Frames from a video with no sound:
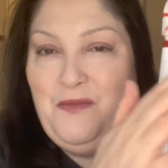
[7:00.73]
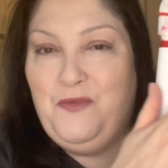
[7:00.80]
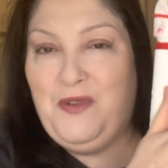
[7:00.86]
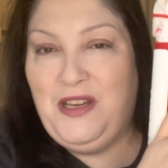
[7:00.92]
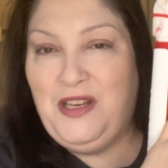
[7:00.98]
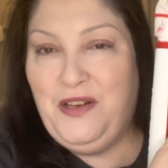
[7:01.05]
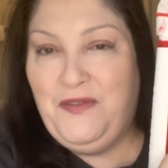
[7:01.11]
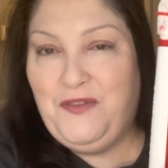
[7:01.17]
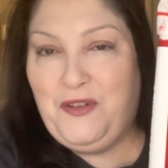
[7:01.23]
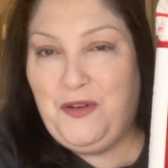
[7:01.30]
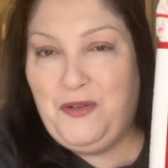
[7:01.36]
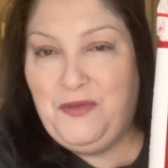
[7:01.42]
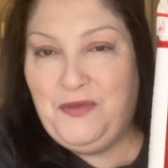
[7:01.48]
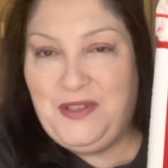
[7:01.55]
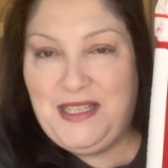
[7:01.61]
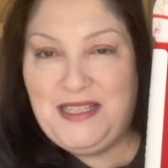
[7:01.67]
when you've
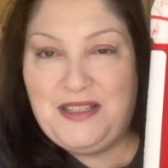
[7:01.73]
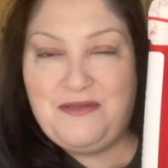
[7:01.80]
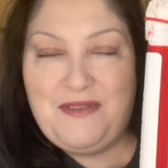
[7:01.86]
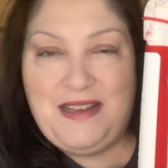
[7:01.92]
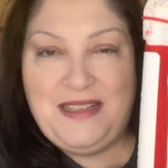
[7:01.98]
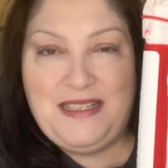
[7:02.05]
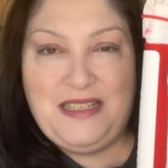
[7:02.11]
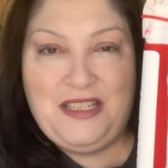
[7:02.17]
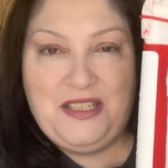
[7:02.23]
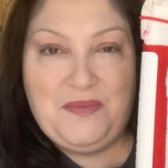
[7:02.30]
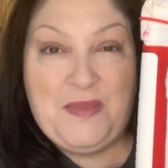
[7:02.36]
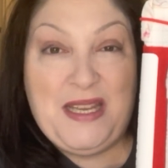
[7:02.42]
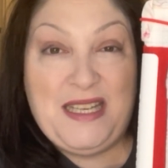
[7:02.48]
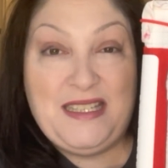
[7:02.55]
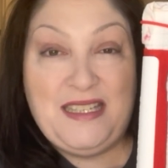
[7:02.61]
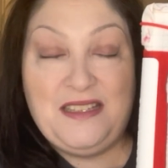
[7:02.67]
got all these threads, it just
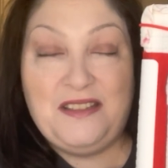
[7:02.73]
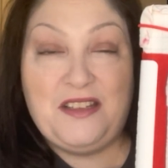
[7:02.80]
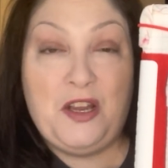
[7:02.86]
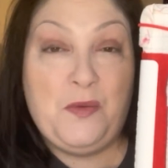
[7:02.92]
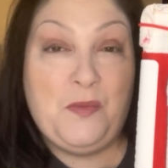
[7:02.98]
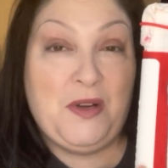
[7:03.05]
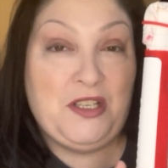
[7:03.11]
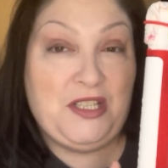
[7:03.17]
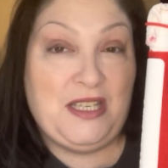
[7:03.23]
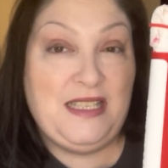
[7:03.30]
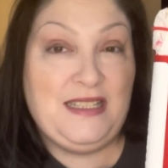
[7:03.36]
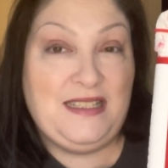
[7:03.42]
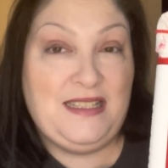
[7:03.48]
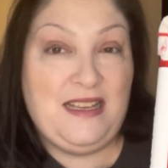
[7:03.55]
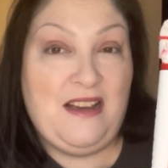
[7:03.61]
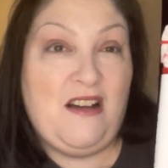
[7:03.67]
makes it so much
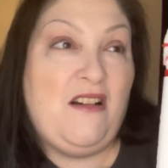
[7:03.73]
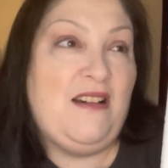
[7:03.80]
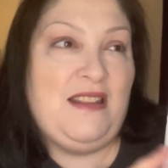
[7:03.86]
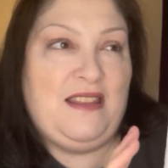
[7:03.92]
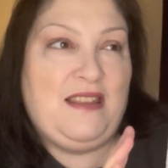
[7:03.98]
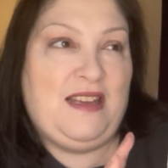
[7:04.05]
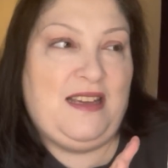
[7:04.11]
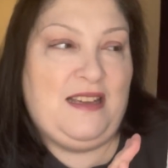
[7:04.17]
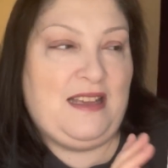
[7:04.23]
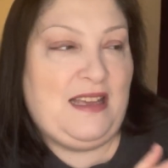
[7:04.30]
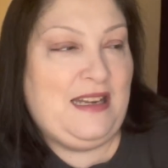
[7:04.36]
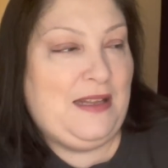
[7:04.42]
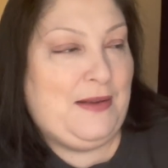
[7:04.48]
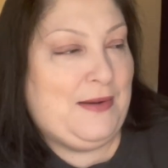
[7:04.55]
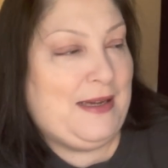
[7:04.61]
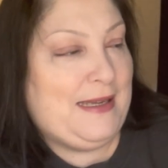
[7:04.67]
easier, I think,
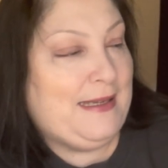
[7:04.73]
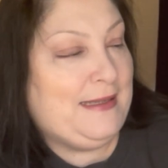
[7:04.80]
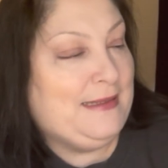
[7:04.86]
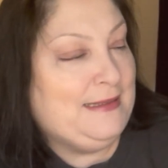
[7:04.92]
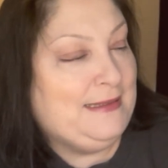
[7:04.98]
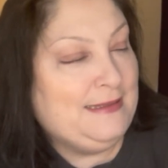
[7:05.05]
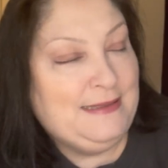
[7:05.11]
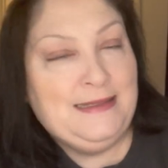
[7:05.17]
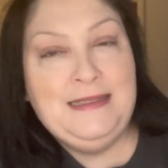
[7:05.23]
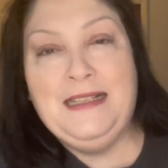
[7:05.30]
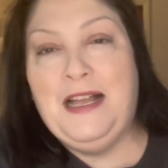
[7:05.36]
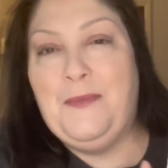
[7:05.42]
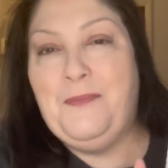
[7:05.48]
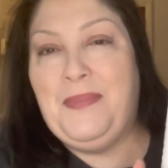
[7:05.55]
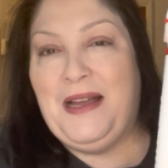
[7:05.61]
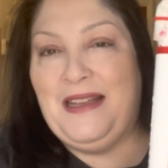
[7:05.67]
anyway.
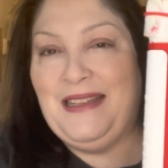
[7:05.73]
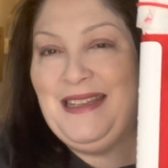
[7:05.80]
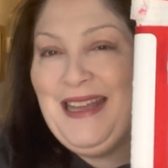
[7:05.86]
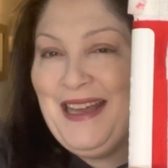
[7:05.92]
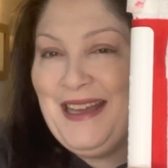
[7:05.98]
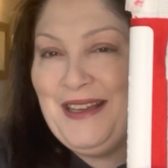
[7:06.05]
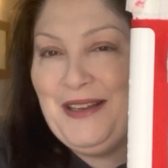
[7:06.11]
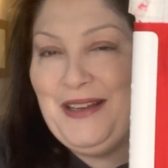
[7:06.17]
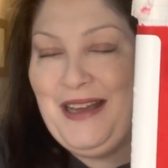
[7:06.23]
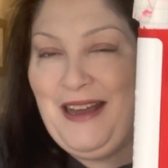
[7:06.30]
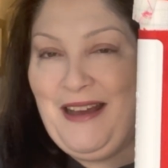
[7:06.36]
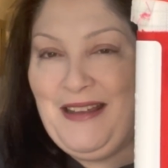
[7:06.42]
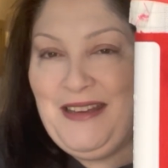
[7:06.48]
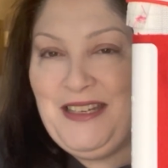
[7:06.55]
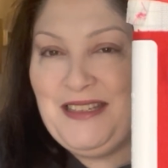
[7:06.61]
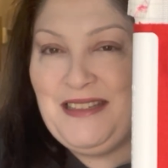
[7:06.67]
But yeah,
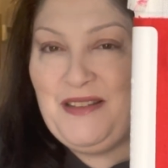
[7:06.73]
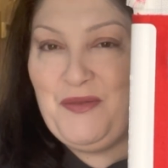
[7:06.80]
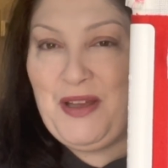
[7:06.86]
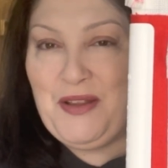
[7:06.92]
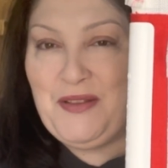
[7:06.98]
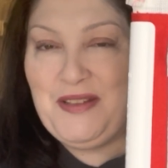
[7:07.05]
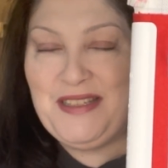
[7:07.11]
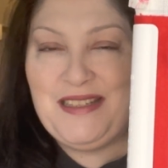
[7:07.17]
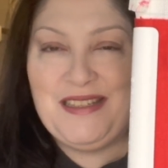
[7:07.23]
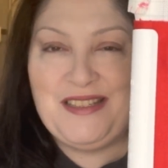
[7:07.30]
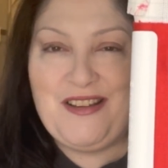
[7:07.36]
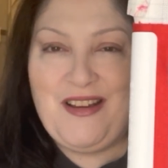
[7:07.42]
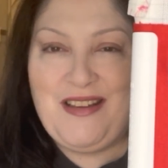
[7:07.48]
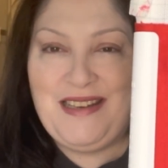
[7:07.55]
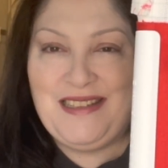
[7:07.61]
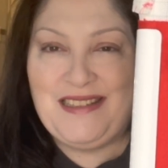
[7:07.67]
I just love how this
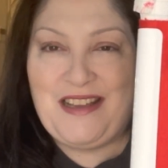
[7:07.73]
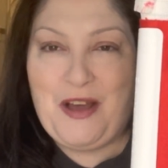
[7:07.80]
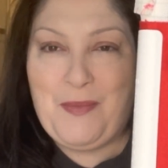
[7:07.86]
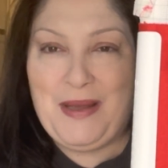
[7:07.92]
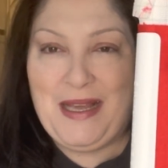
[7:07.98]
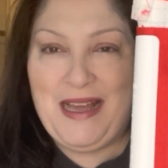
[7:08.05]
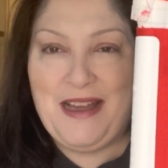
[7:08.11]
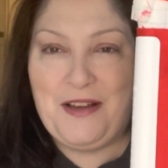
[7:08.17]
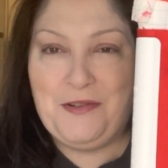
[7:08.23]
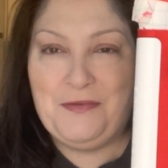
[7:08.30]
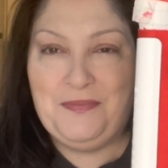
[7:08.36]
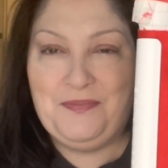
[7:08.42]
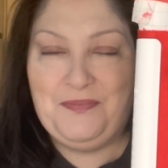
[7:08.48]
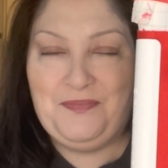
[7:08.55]
design is coming out.